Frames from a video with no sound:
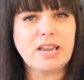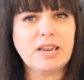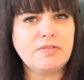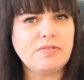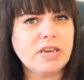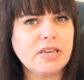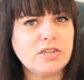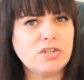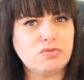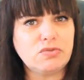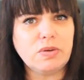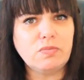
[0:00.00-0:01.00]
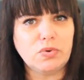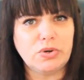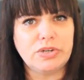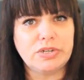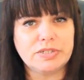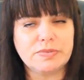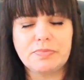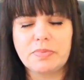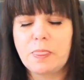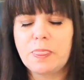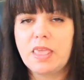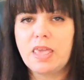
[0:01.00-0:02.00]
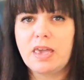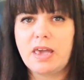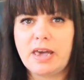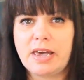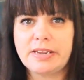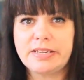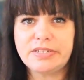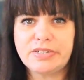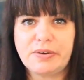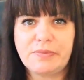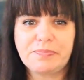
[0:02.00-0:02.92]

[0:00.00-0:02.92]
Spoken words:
living in a dream world and